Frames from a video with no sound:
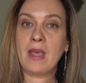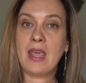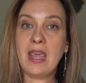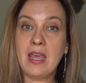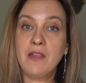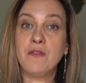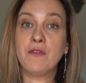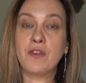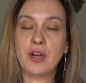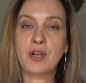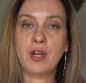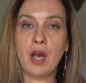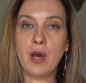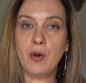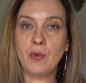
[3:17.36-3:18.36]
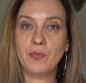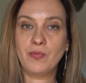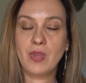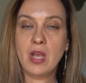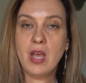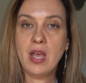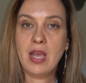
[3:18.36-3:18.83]
in Virgo.
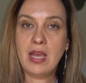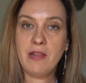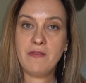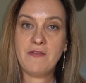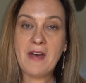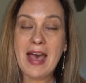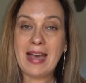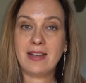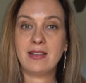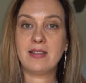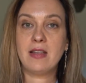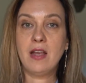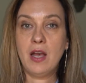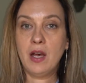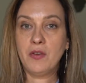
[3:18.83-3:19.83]
In fact,